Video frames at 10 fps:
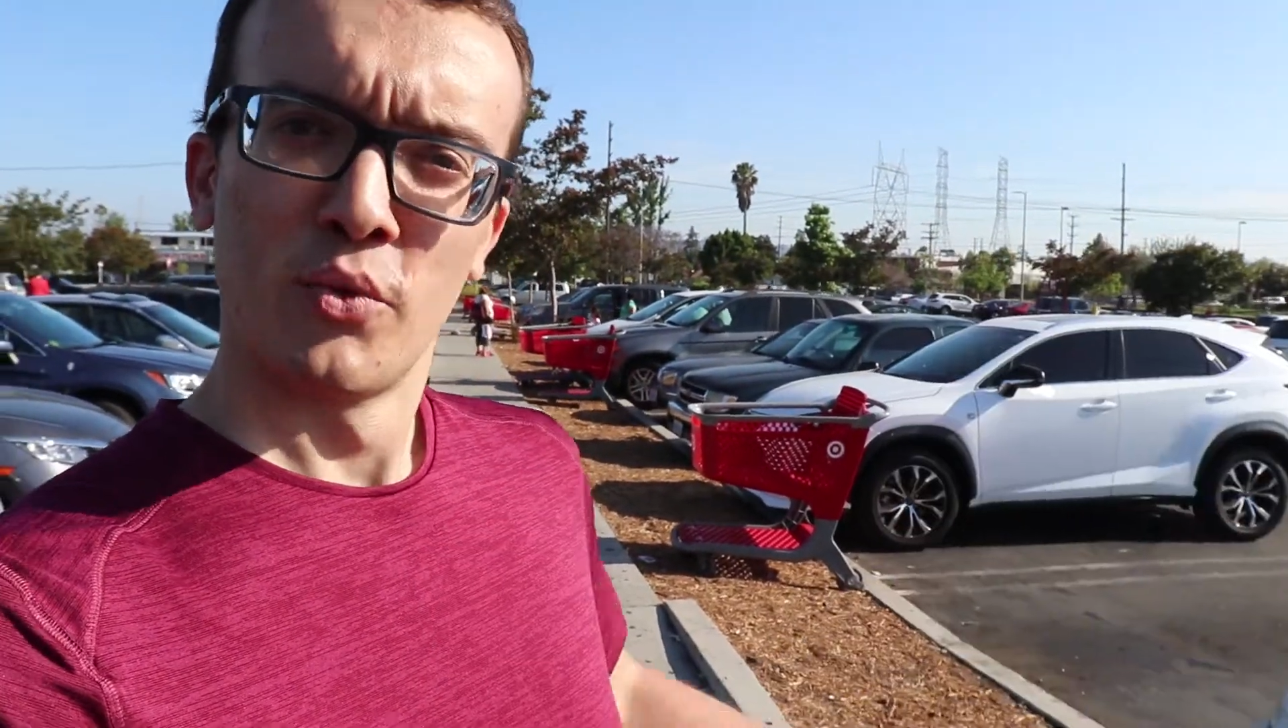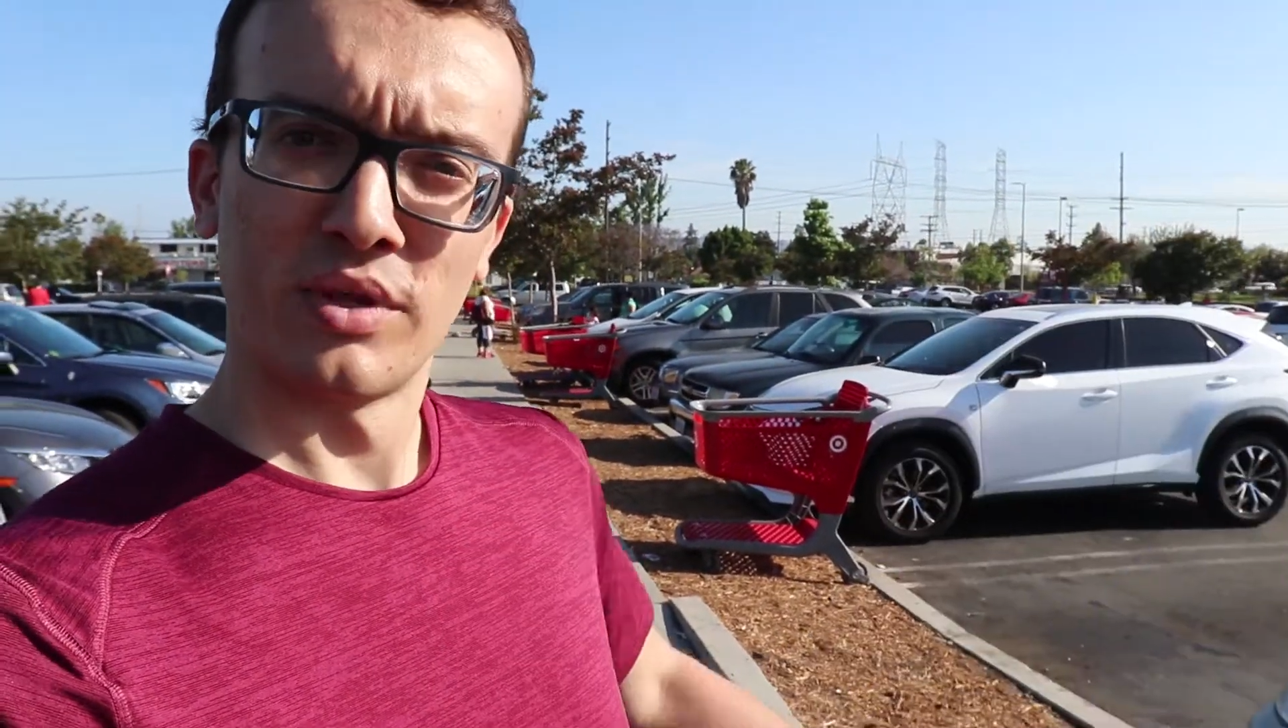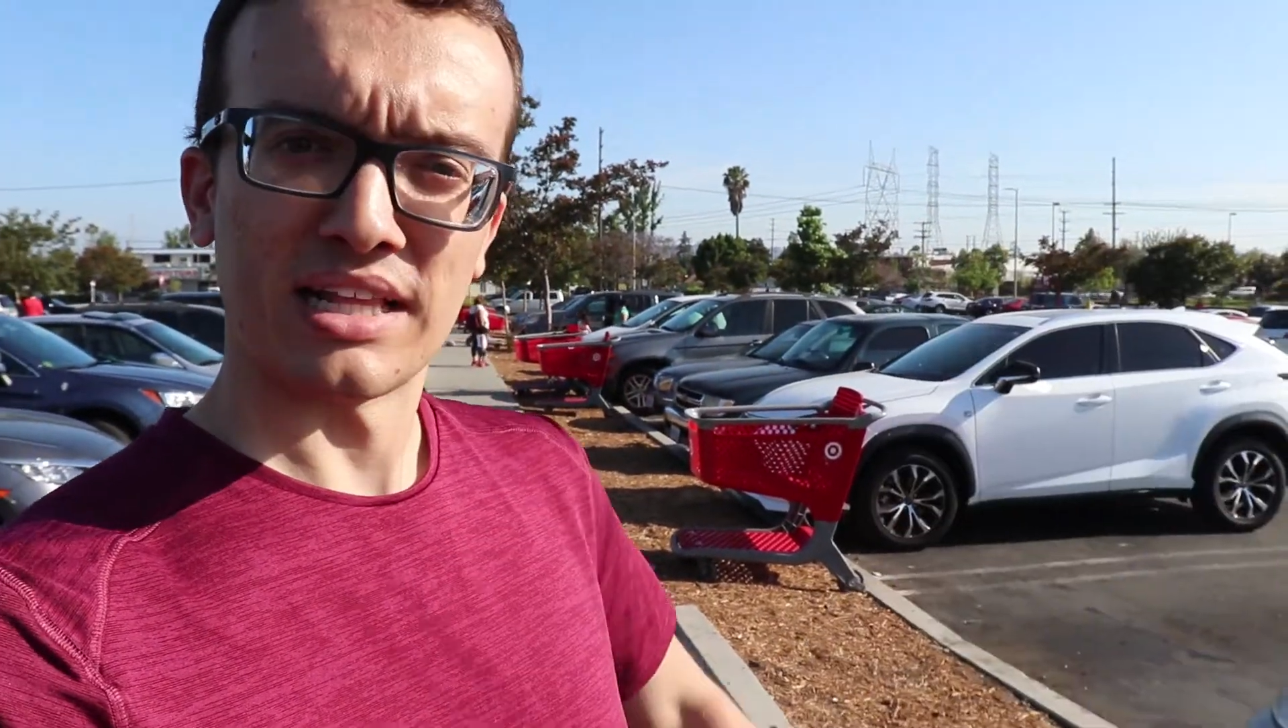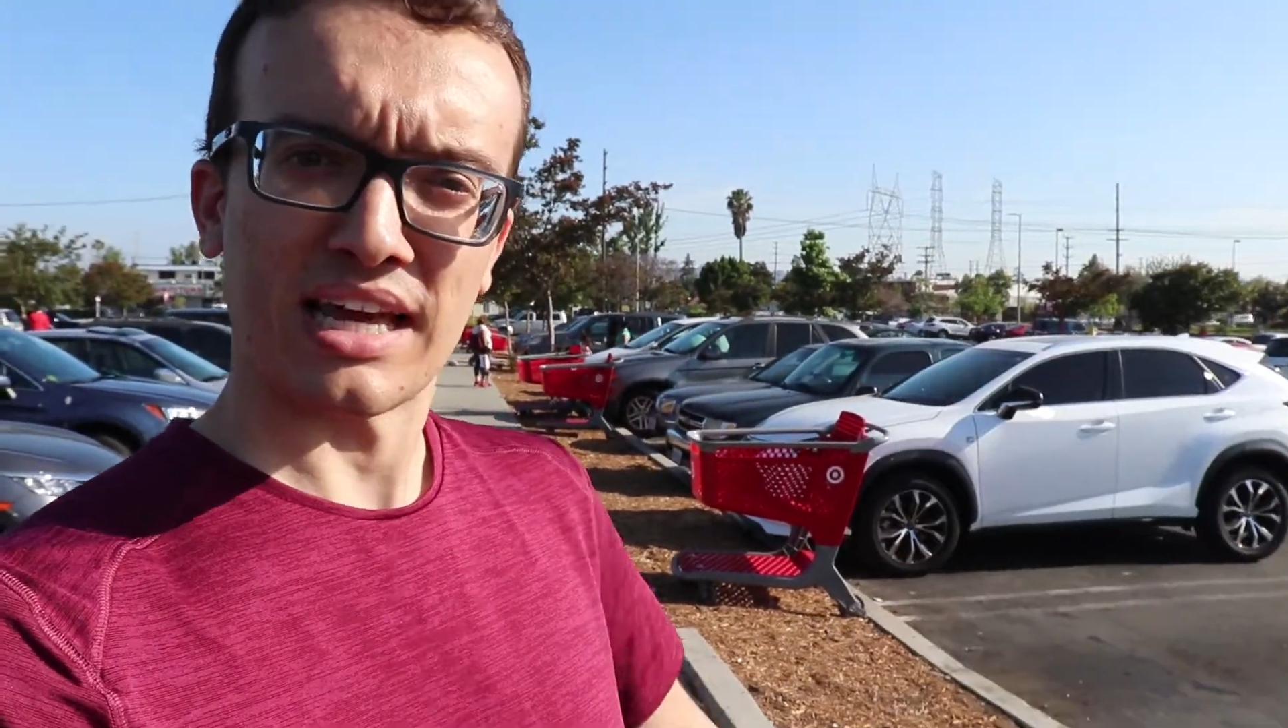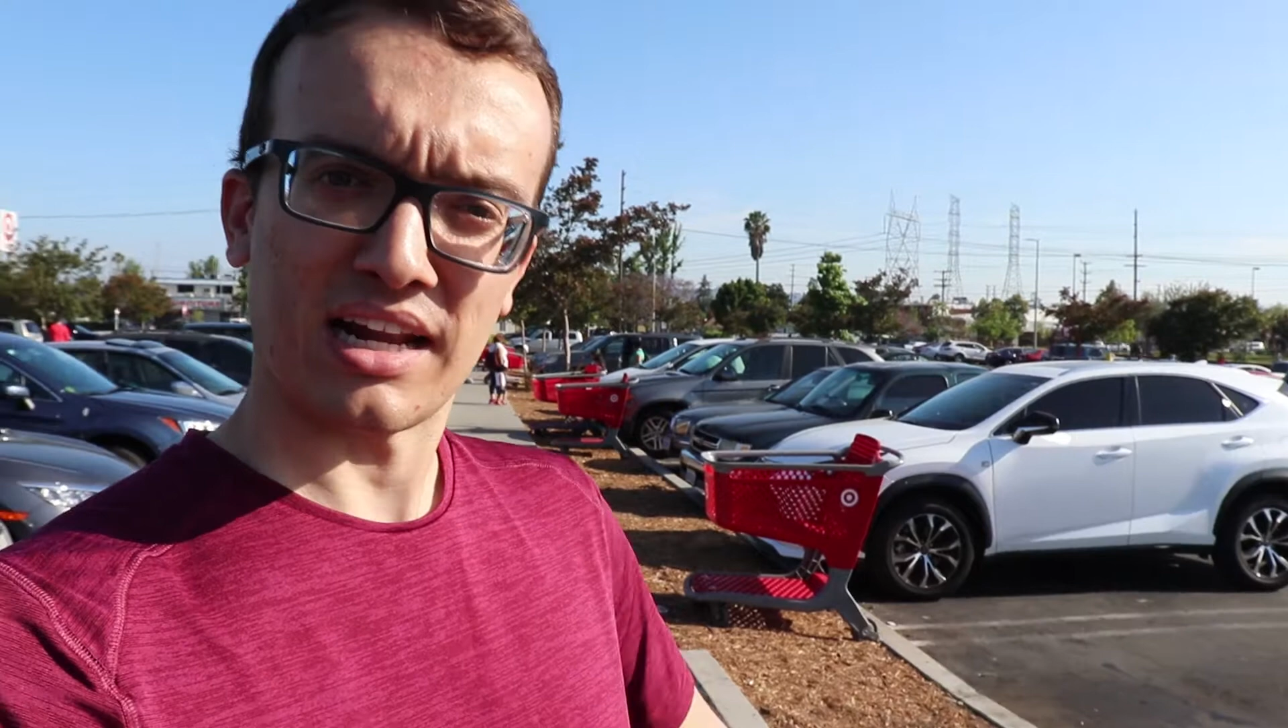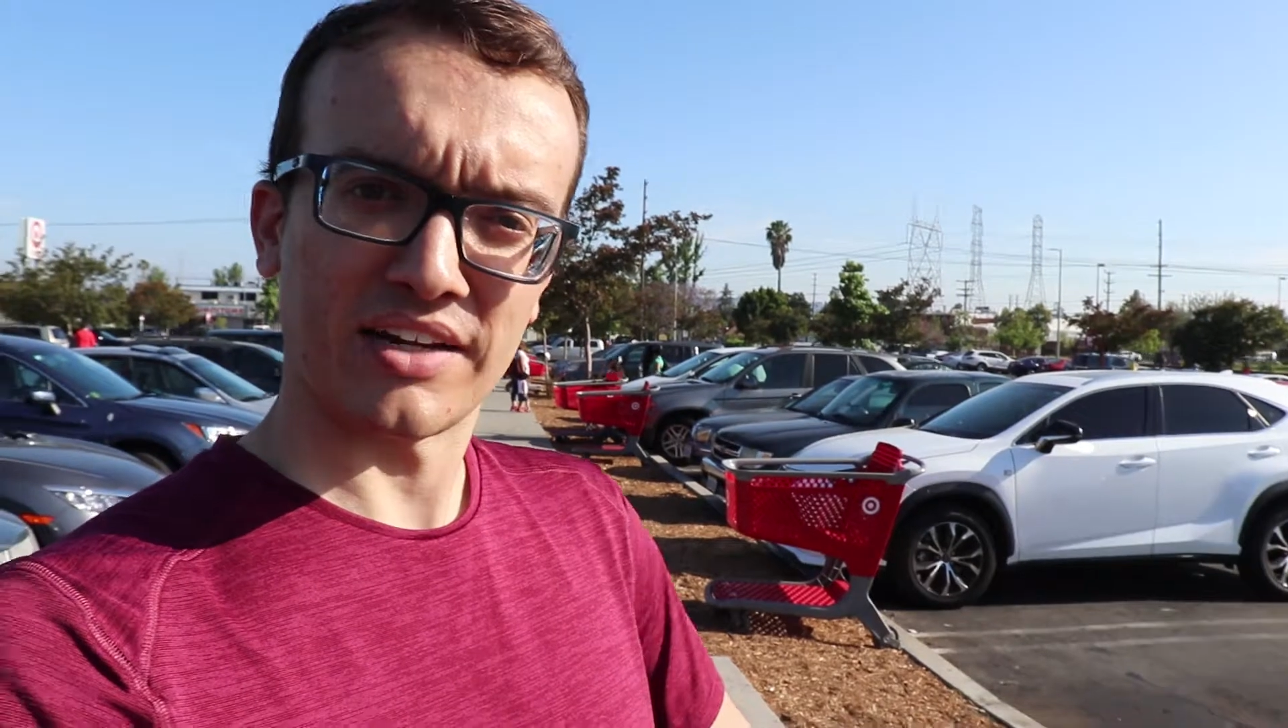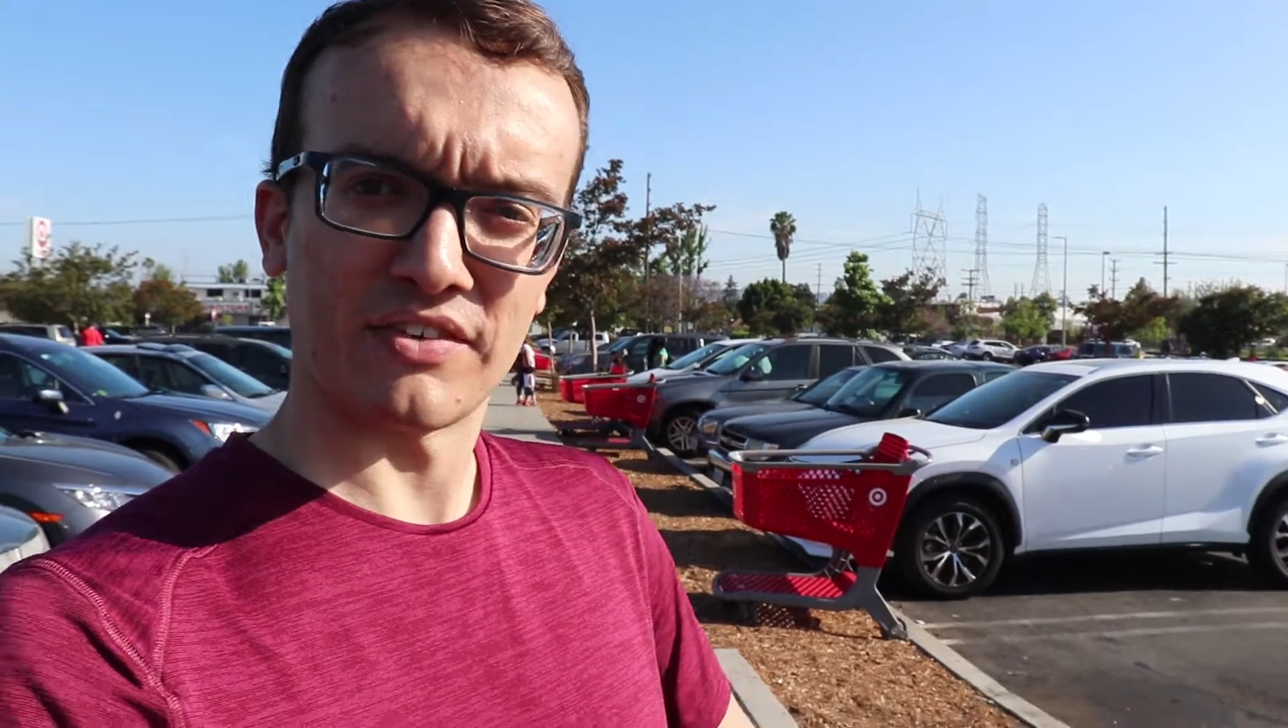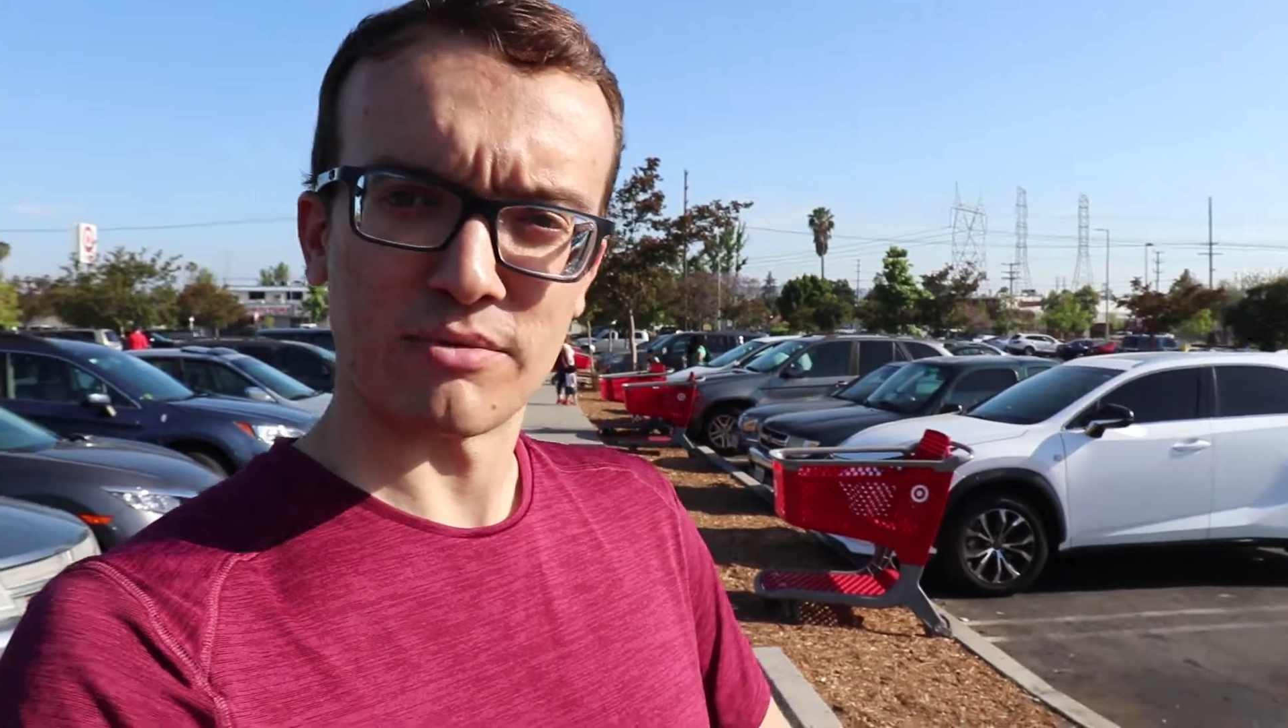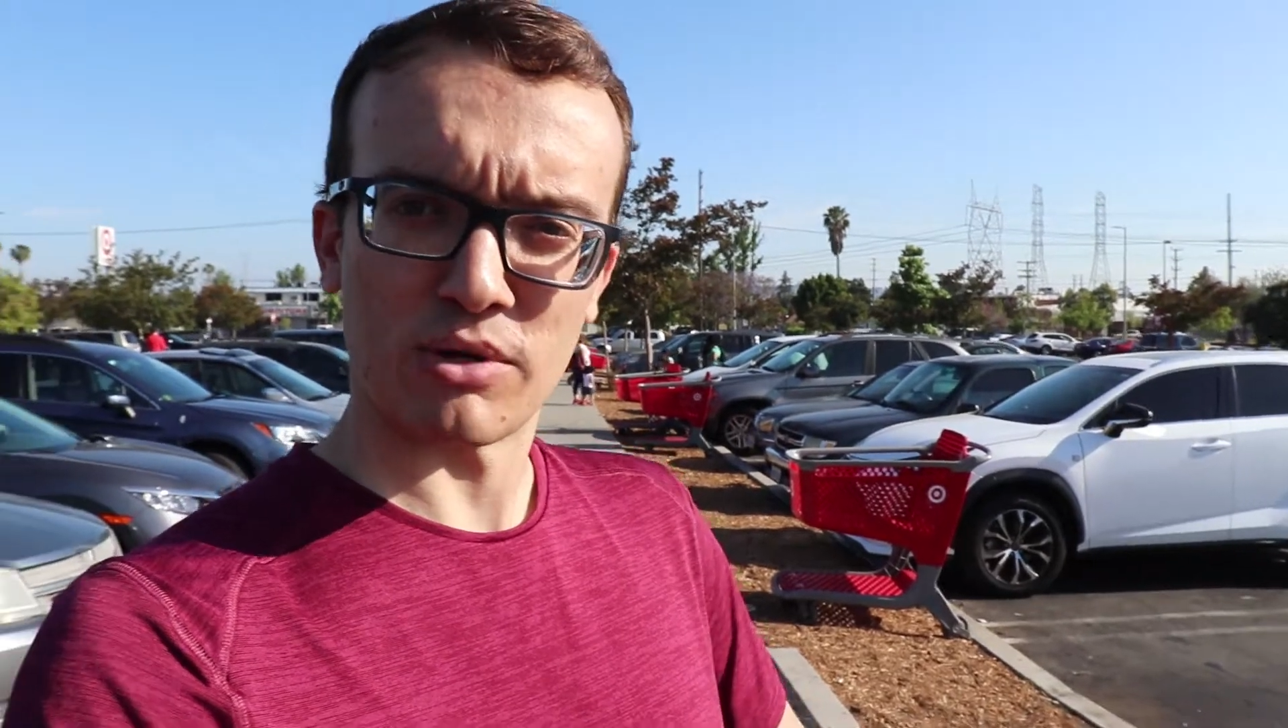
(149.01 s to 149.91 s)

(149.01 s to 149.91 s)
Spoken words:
We think that'll give us a